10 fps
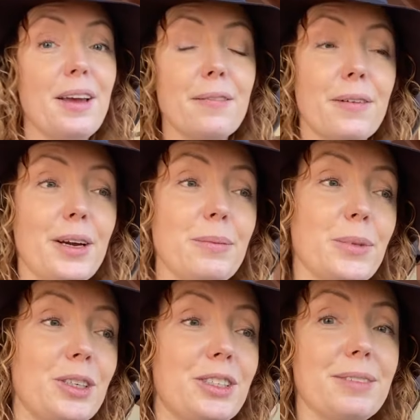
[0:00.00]
very
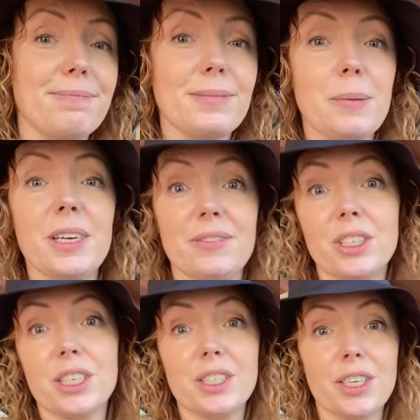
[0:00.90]
much a bit of a
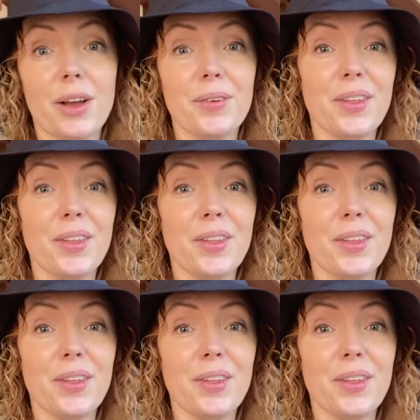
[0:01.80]
shit show.